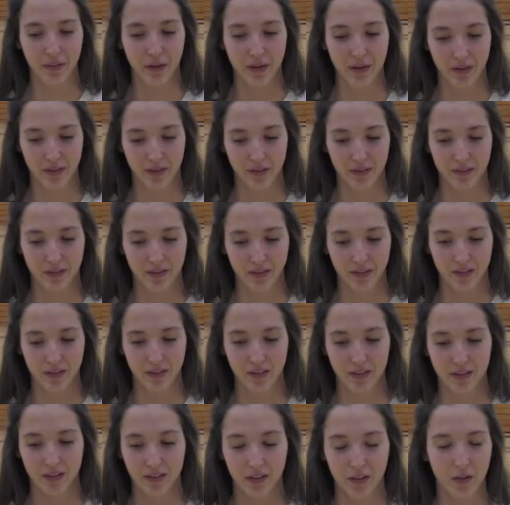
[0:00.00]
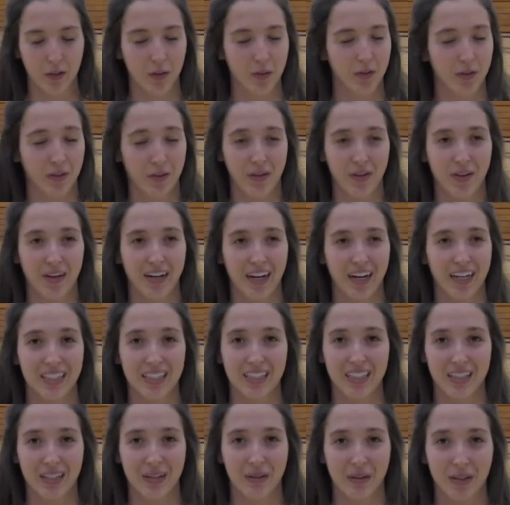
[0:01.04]
When coach was recruiting us,
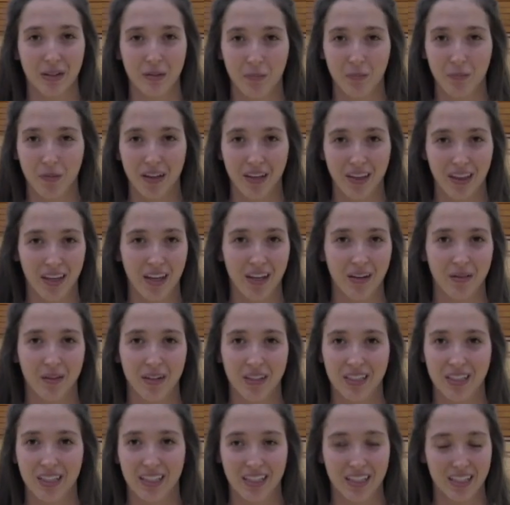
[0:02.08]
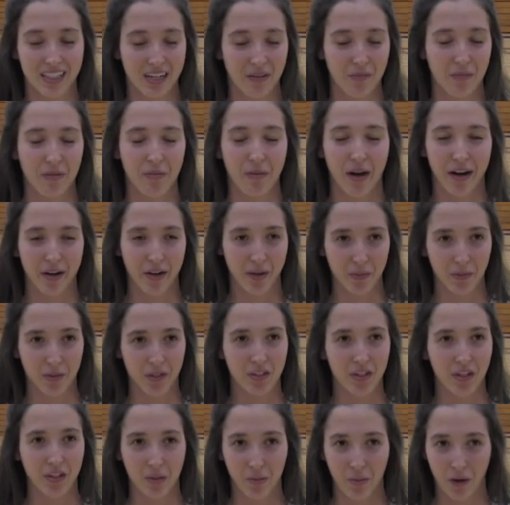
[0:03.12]
the big thing was this is going to be my group to
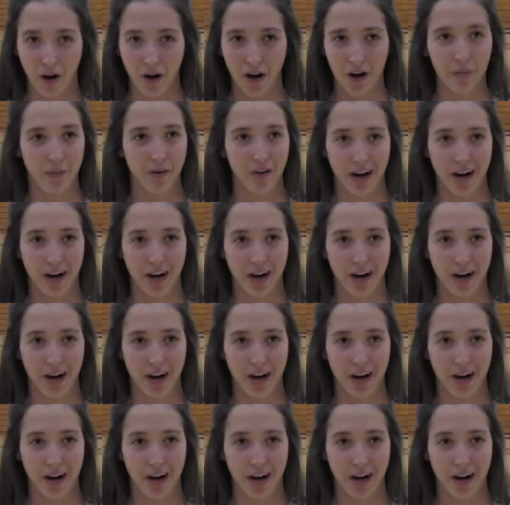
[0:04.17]
turn the program